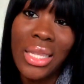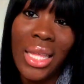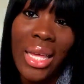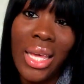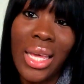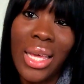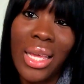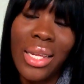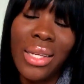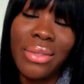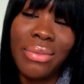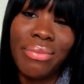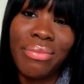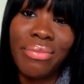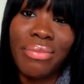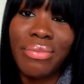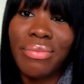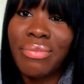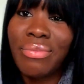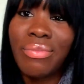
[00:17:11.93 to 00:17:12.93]
that
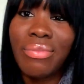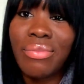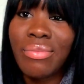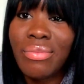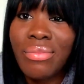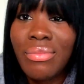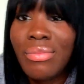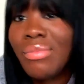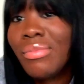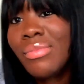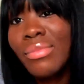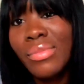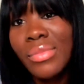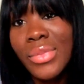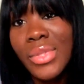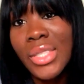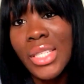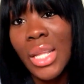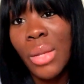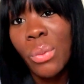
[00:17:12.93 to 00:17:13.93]

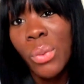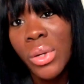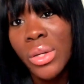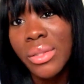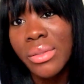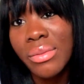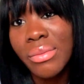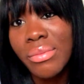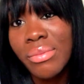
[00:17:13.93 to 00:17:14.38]
they want.